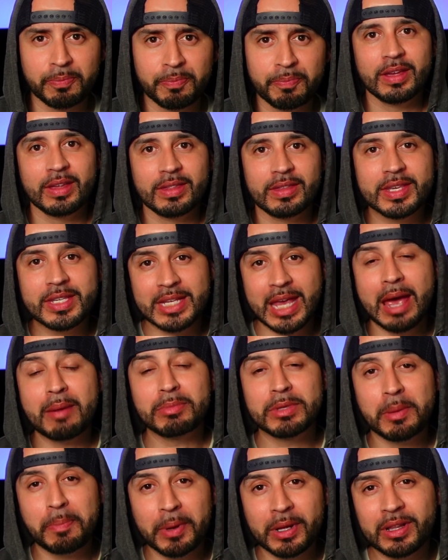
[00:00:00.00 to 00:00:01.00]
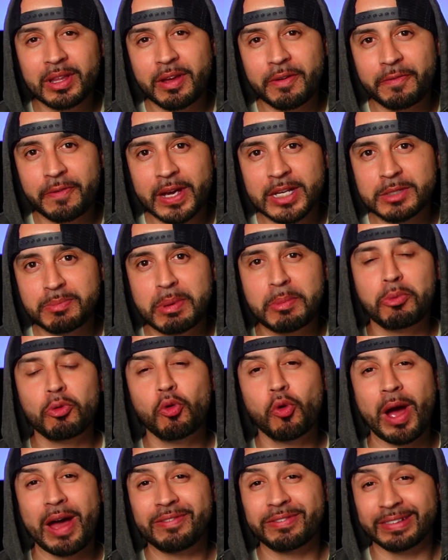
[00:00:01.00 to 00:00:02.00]
This scam typically affects people who
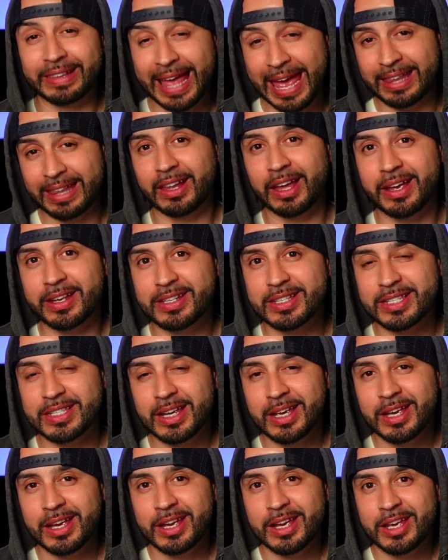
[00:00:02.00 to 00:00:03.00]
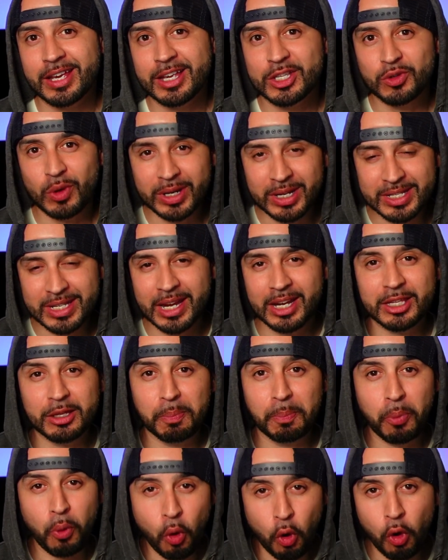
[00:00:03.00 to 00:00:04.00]
have landlines. So I decided to
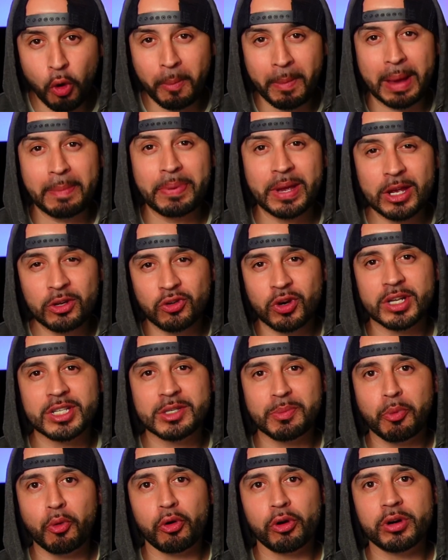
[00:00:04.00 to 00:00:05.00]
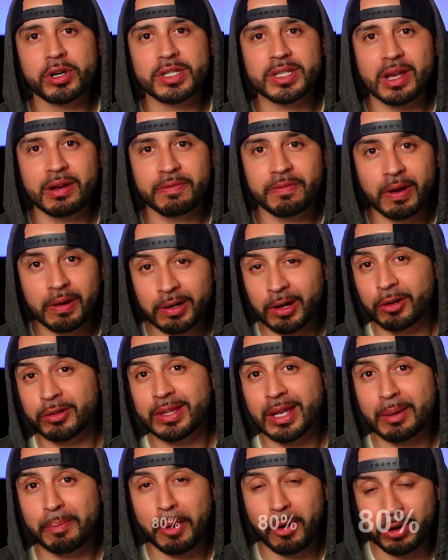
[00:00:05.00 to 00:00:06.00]
poll my Patreon supporters and found out that
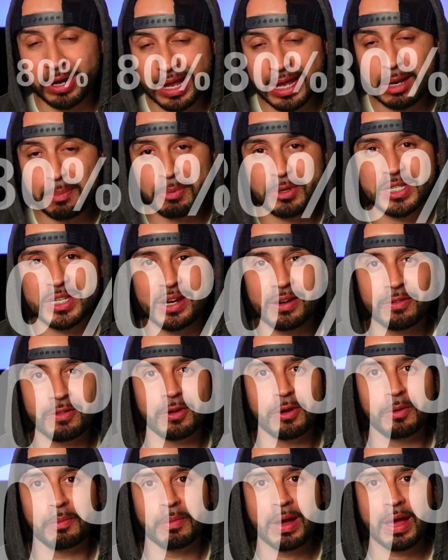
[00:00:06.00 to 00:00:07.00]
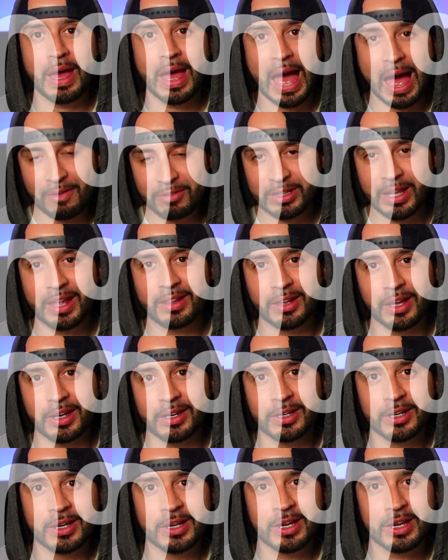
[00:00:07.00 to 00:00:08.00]
about 80% of them have a landline.
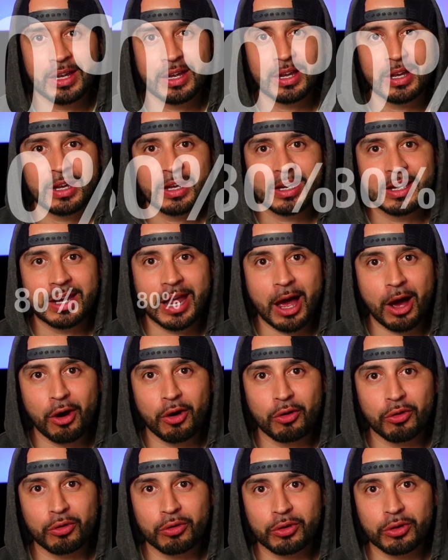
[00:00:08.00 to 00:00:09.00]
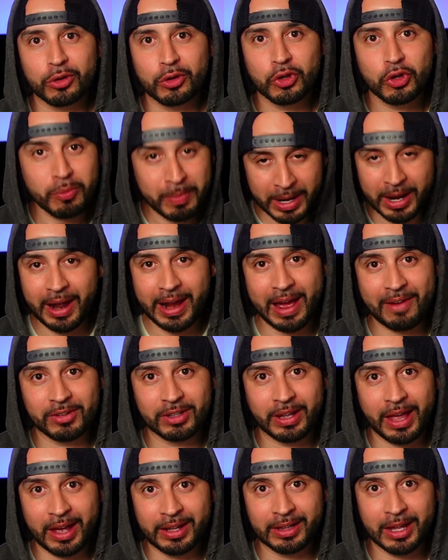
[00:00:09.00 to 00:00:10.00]
Now, you may not have a
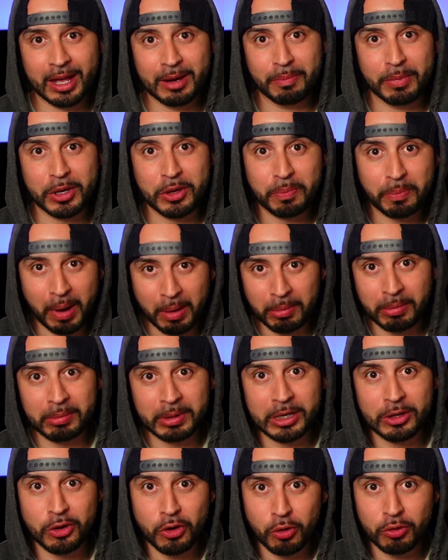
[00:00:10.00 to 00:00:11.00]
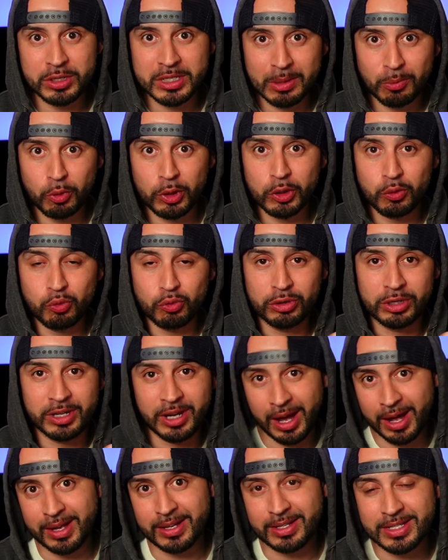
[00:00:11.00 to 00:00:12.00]
landline, but you probably know someone who
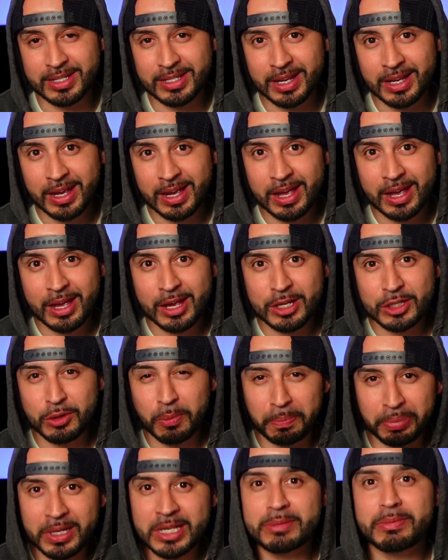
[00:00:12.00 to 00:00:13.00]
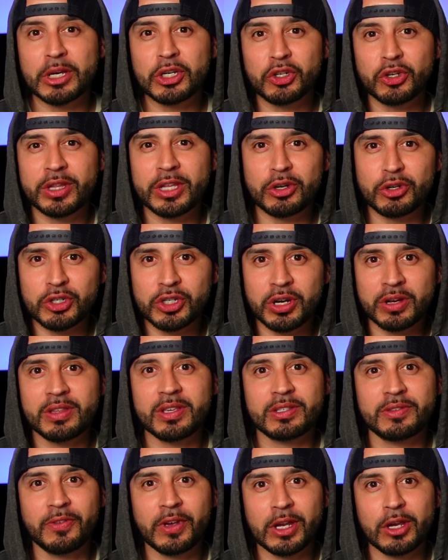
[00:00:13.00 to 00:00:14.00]
does. So please make sure that you share
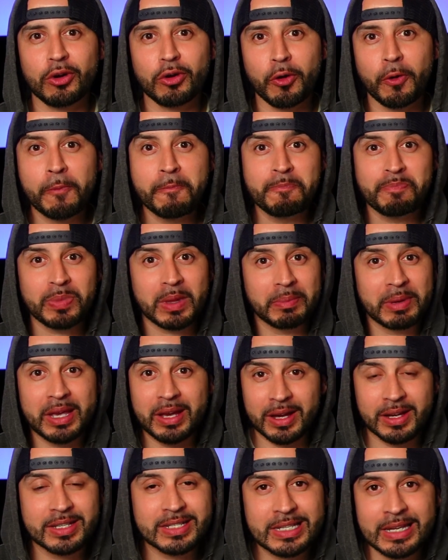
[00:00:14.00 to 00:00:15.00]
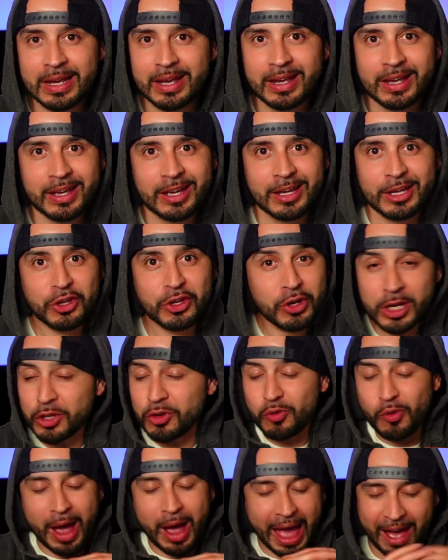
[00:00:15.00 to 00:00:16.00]
this video because you can
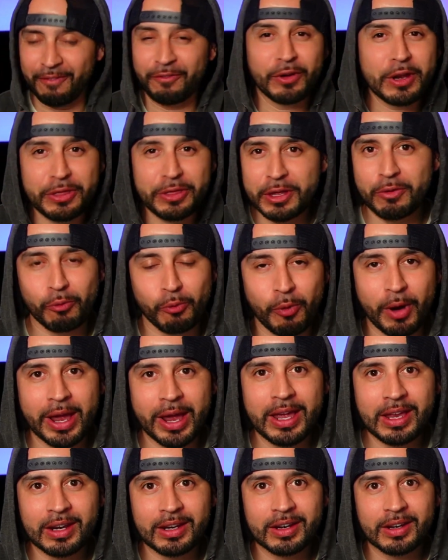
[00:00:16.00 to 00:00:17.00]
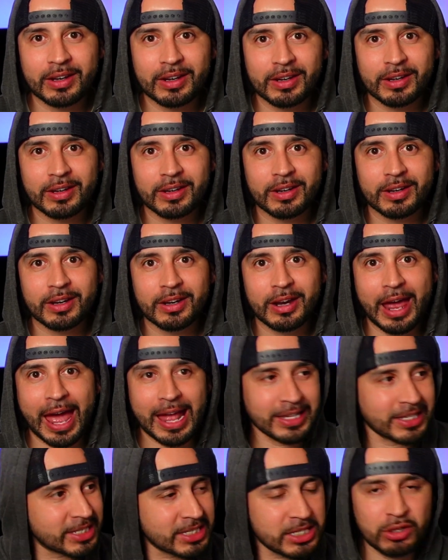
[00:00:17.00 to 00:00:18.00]
do everything right
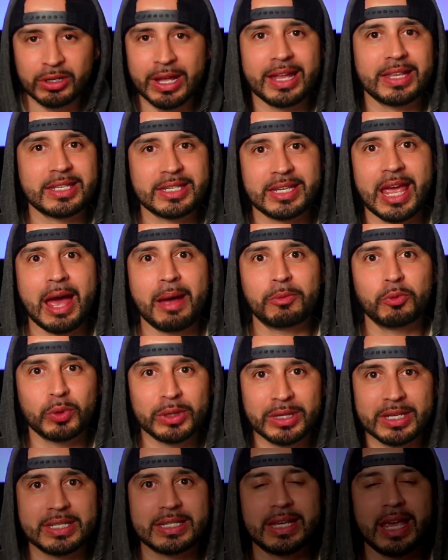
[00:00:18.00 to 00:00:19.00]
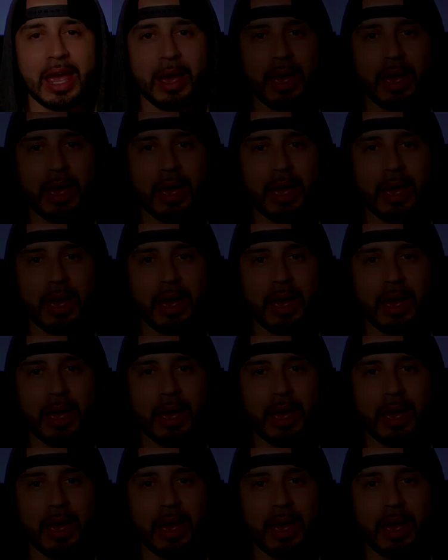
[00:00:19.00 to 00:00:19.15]
and still get scammed with this scam.